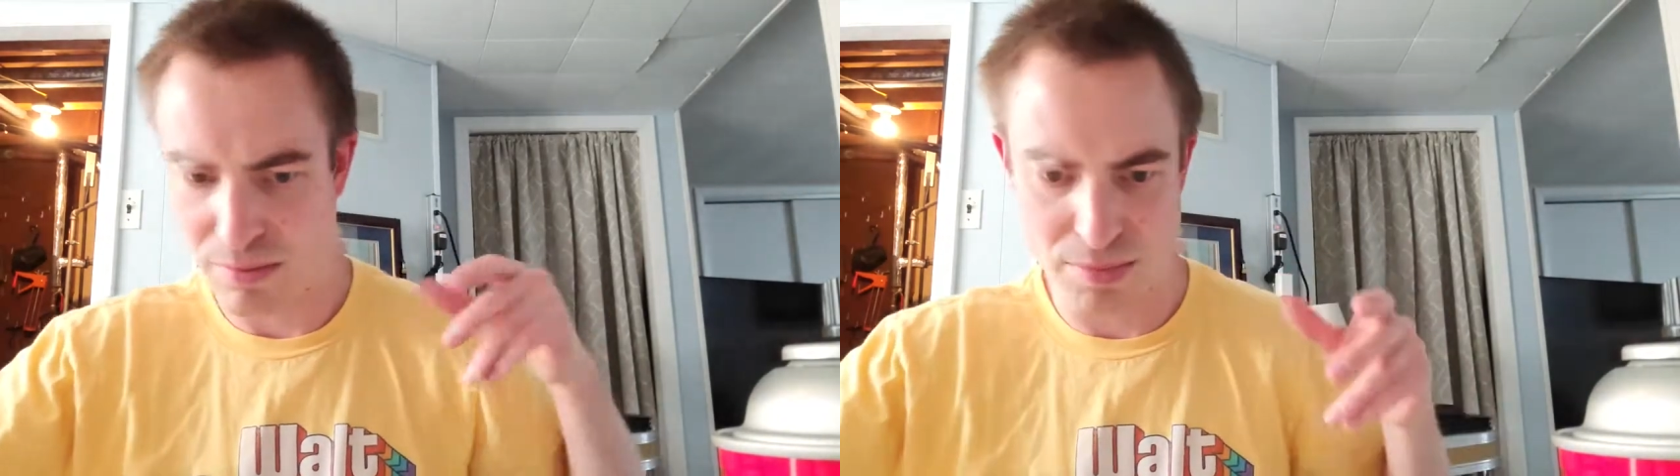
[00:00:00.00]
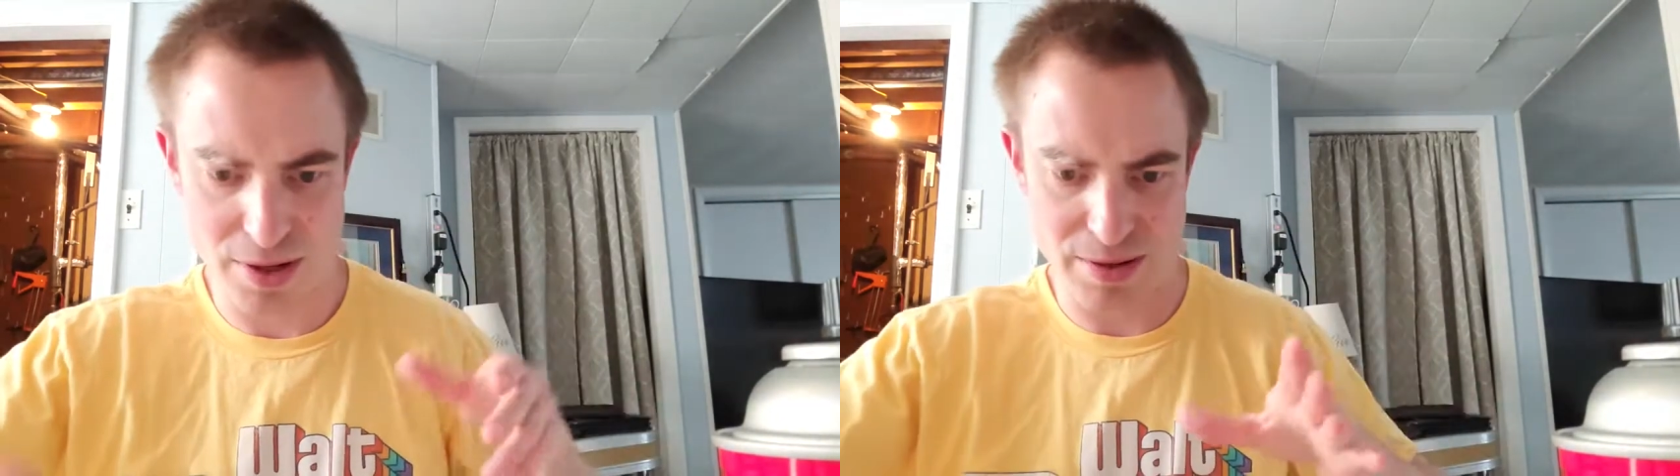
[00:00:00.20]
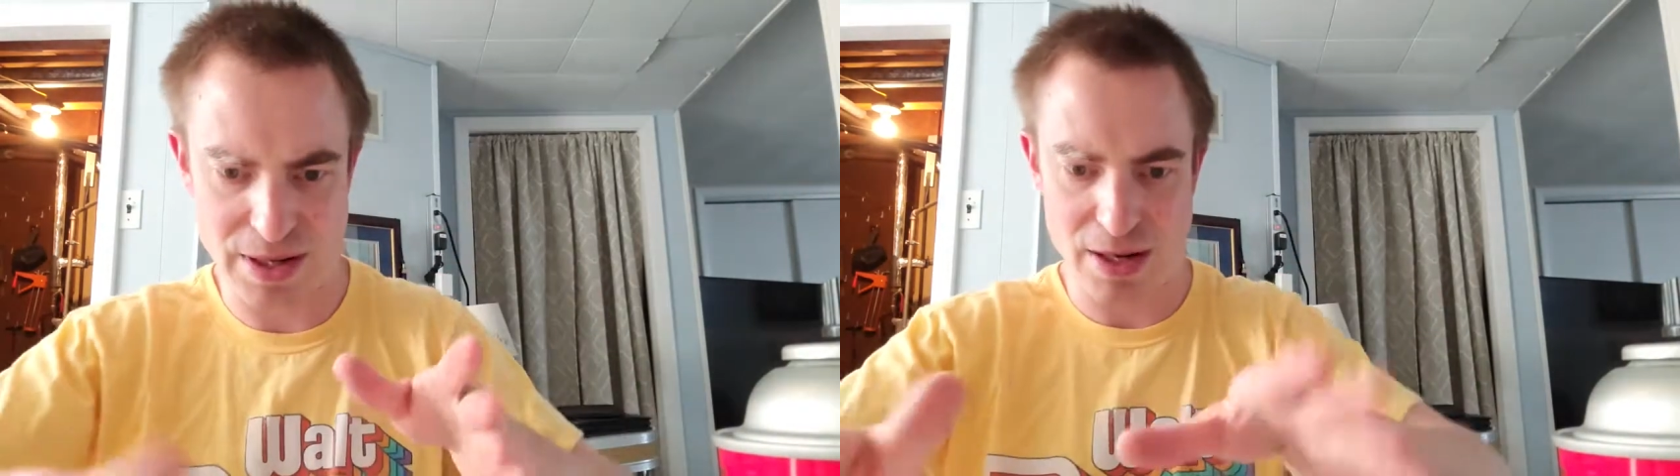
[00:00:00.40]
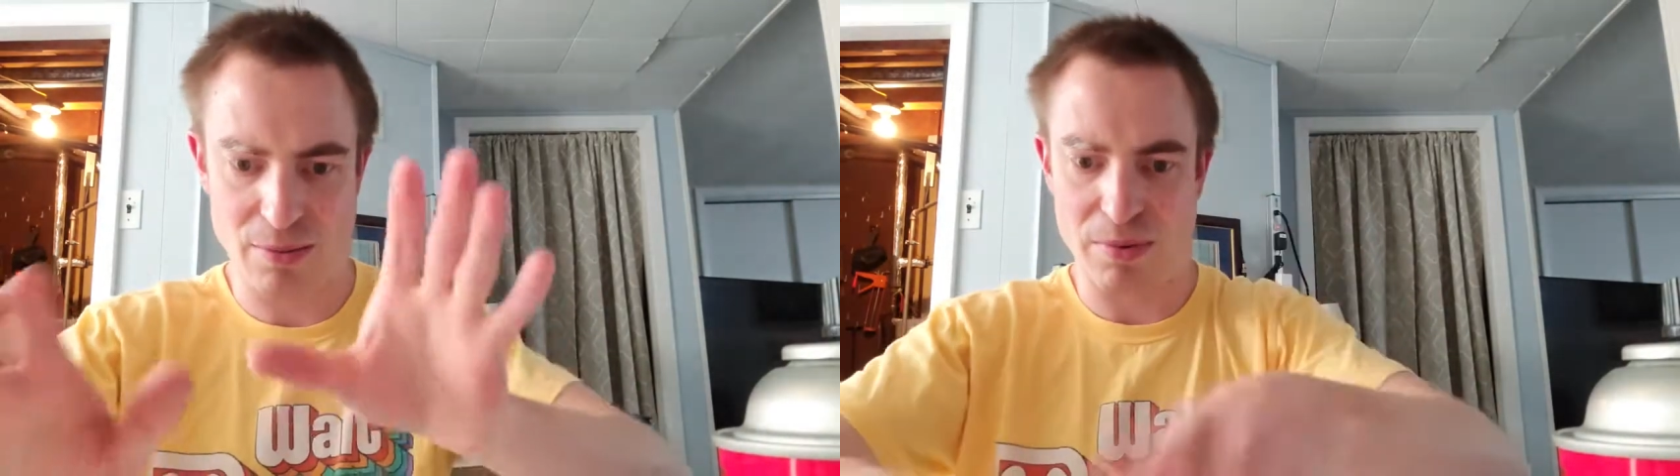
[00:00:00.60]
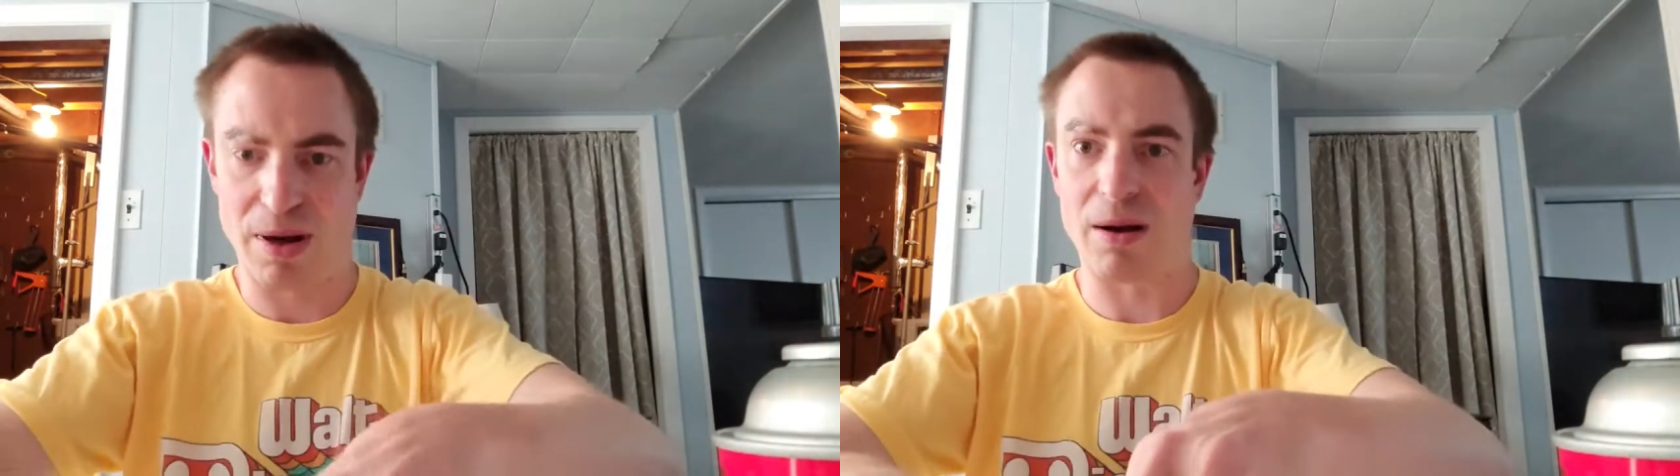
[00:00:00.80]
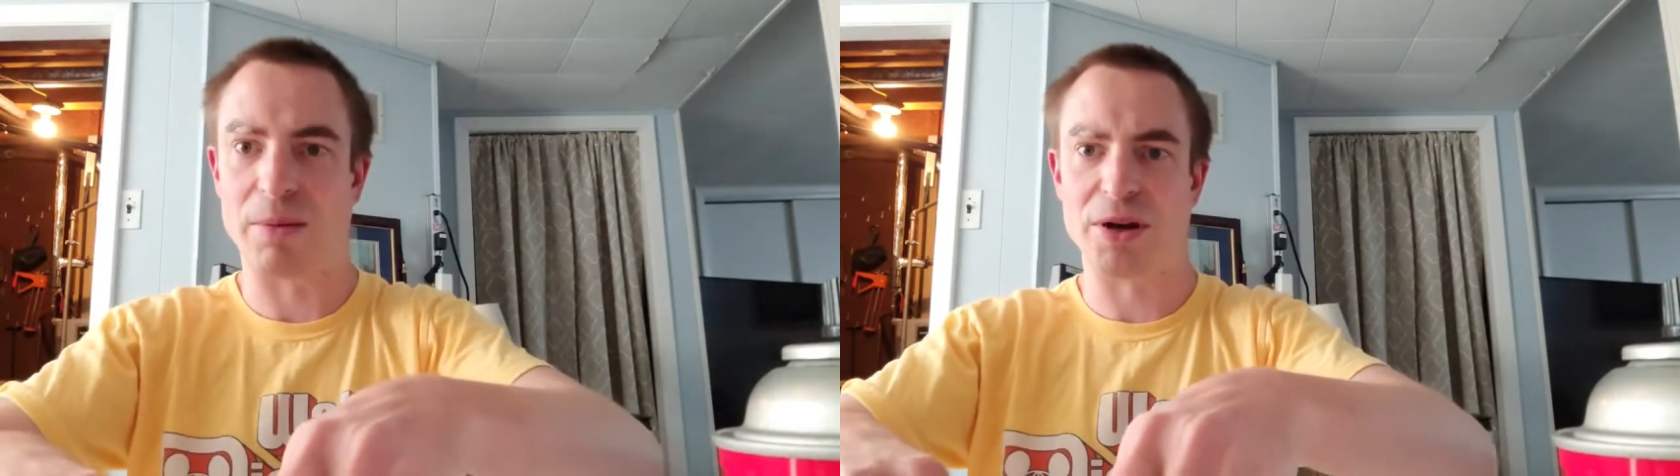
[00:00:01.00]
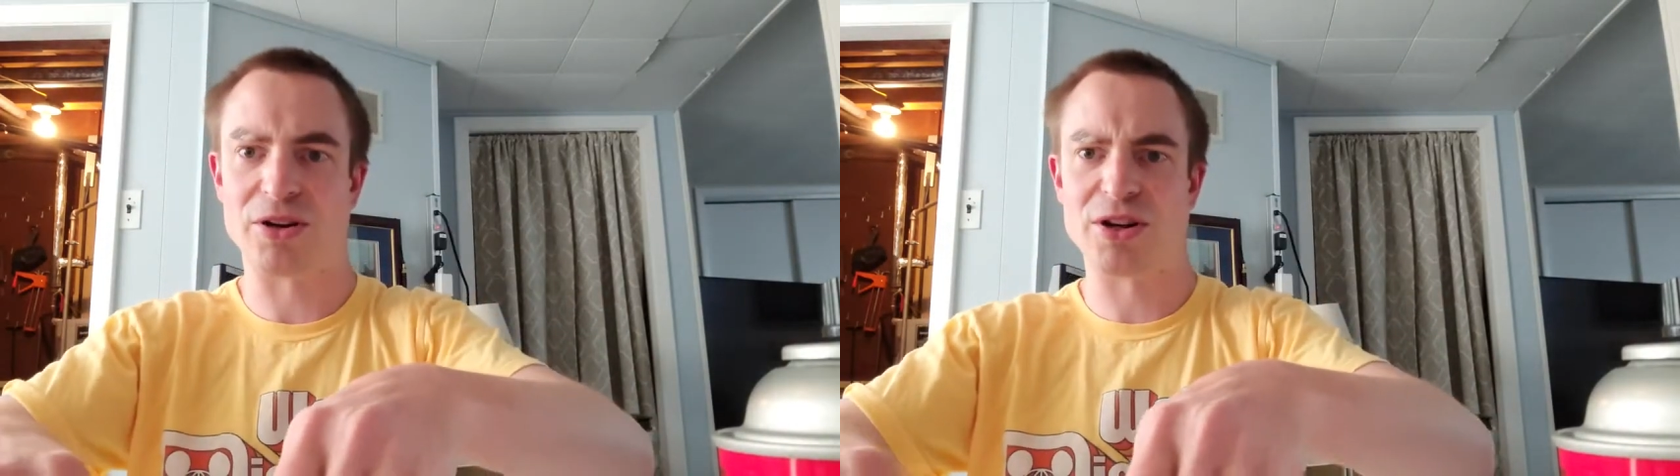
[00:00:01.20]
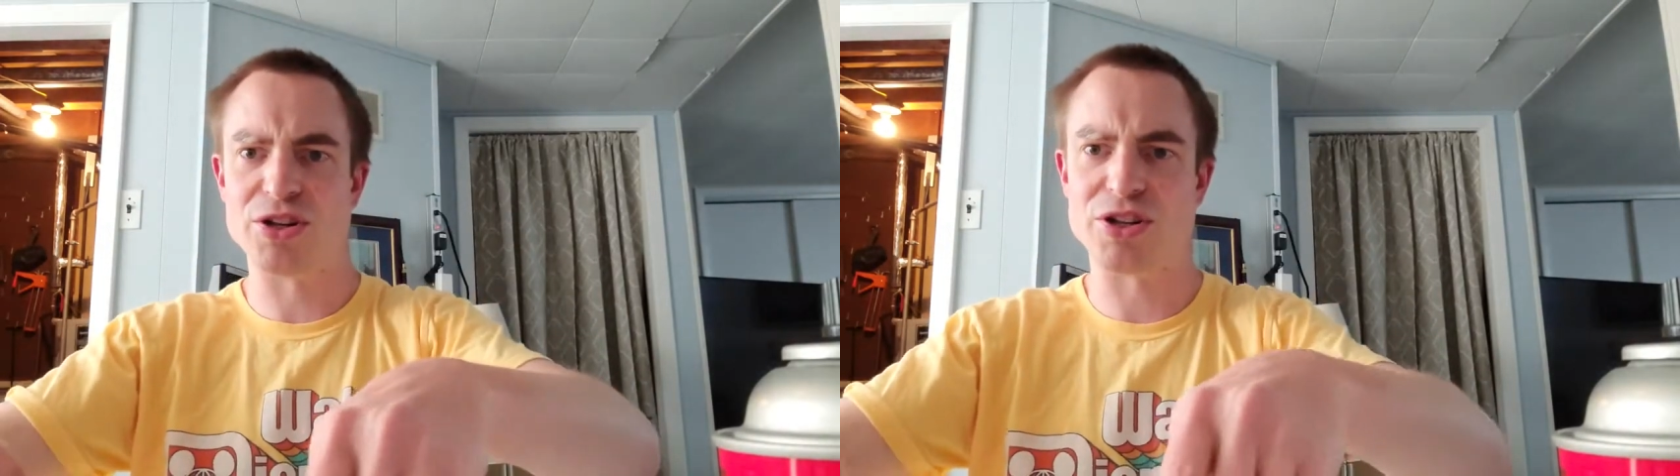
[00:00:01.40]
but yeah, I'm not
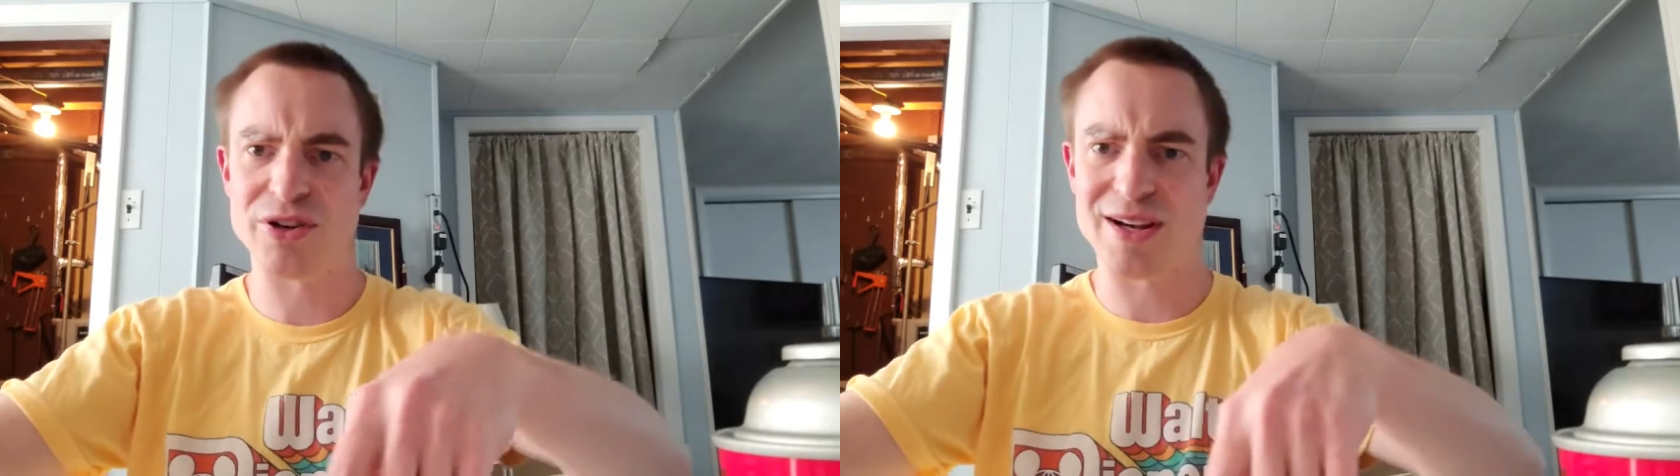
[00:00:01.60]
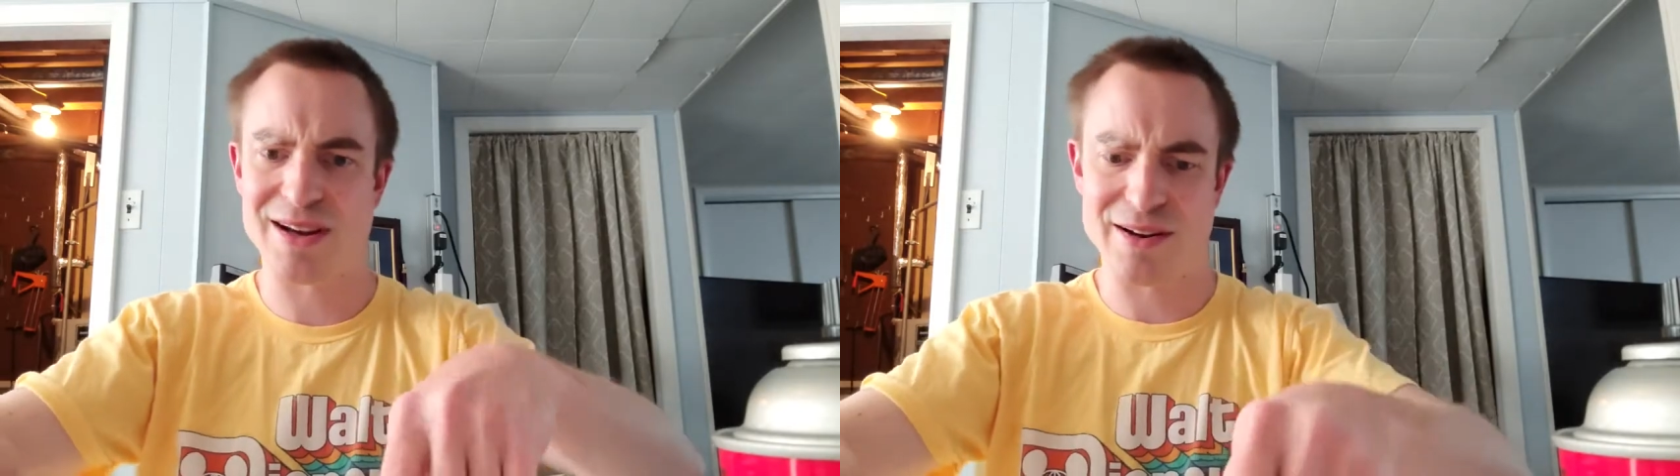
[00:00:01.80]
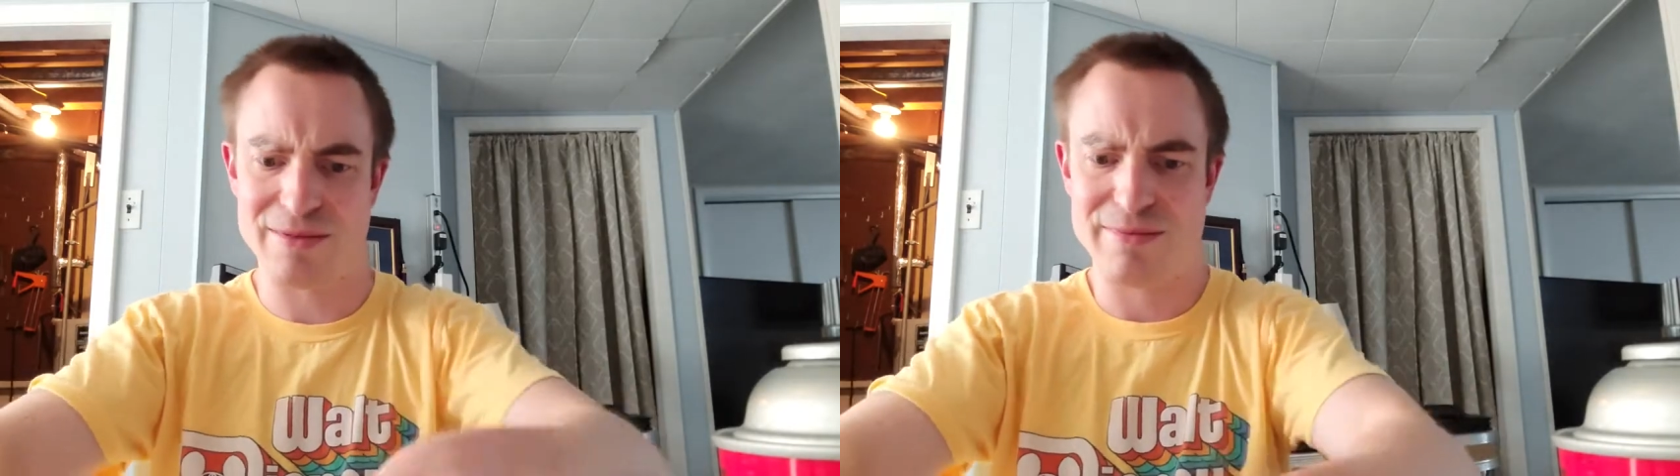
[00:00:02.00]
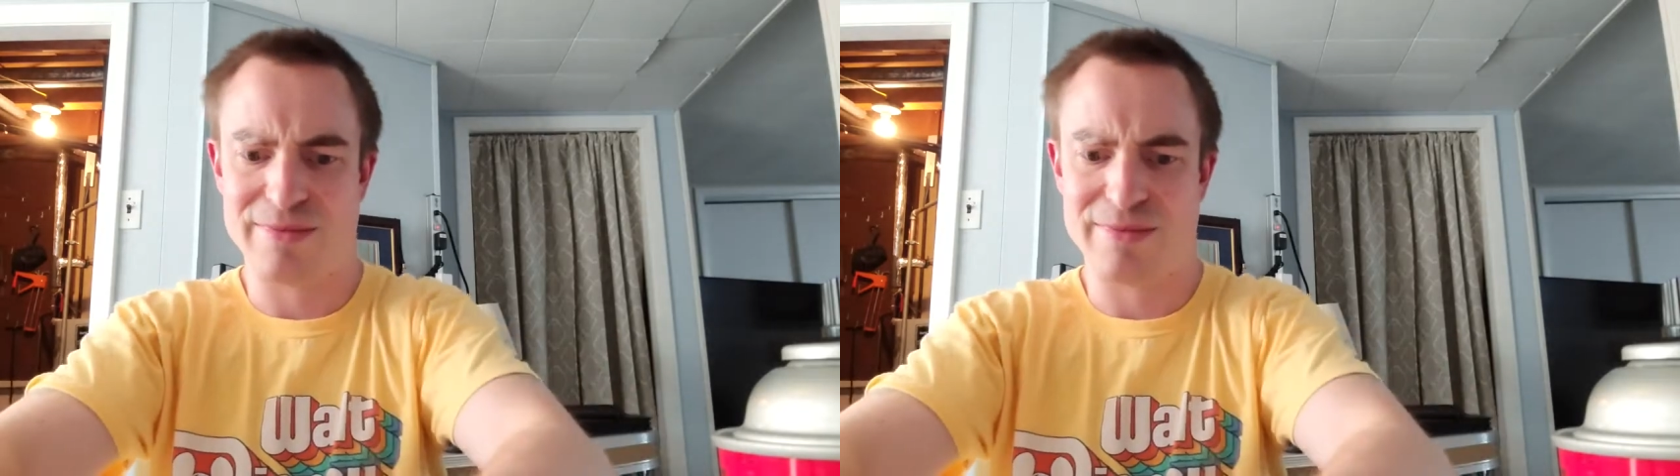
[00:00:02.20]
going to show you how to